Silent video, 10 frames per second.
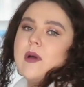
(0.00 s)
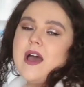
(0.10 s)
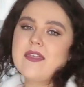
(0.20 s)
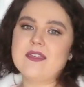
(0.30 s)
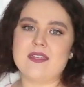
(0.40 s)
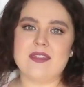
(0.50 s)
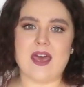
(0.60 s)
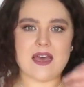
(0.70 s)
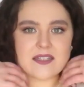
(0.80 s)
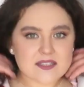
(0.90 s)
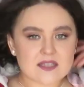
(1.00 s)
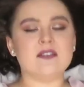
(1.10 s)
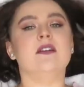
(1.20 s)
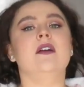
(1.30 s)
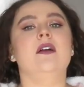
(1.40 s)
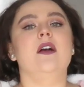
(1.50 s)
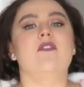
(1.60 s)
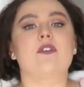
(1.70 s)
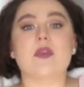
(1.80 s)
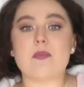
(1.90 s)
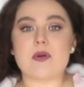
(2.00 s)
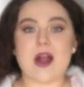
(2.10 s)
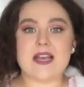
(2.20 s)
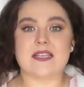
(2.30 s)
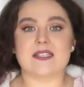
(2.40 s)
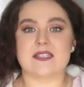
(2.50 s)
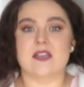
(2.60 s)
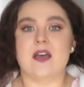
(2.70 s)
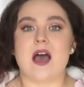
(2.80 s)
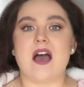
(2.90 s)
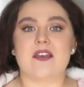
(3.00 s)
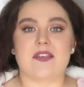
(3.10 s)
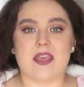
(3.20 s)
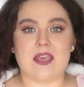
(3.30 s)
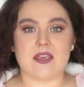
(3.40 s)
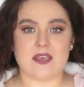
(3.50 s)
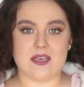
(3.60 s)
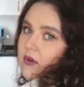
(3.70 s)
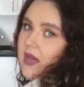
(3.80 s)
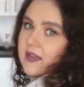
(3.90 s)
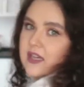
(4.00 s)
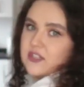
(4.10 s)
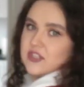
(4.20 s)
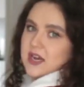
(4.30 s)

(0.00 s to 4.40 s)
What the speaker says: But other than that, for the price, I think it's quite a nice